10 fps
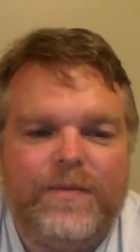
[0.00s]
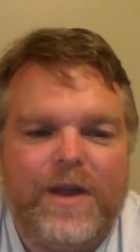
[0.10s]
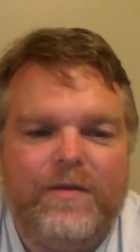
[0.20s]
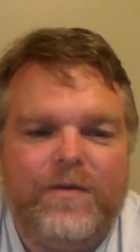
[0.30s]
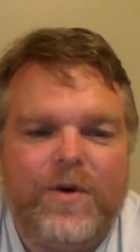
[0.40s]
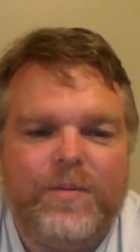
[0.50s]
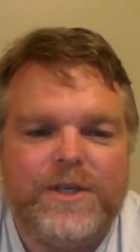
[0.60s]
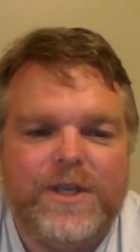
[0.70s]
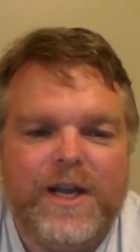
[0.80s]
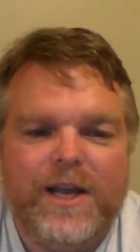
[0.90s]
At 4%
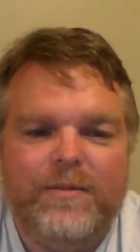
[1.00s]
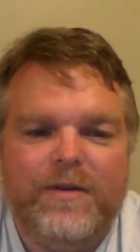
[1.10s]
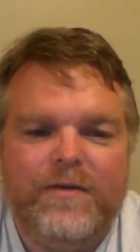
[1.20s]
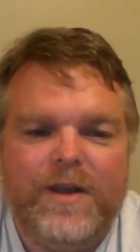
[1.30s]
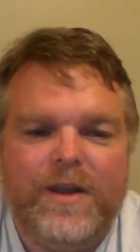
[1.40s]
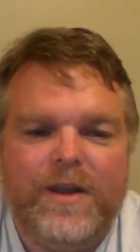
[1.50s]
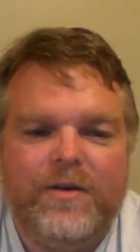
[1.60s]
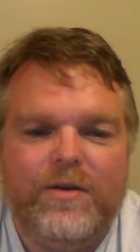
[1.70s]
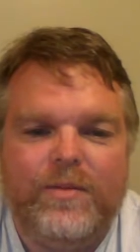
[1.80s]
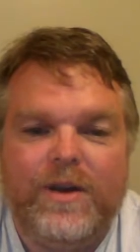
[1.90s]
ABV,
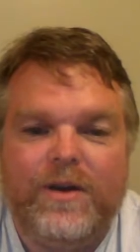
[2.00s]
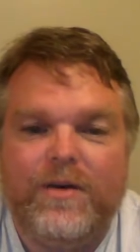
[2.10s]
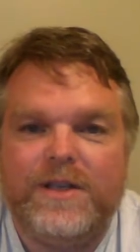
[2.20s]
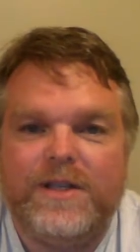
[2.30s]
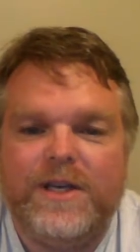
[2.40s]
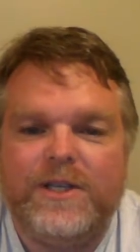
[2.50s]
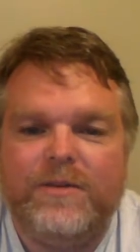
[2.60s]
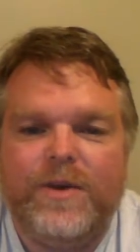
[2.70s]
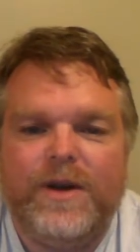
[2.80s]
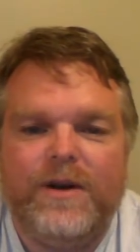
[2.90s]
it'll be a great
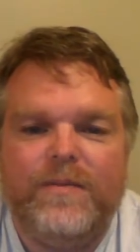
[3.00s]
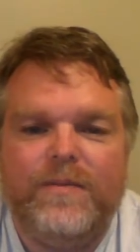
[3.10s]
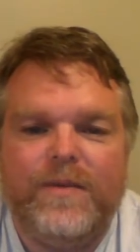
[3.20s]
session beer.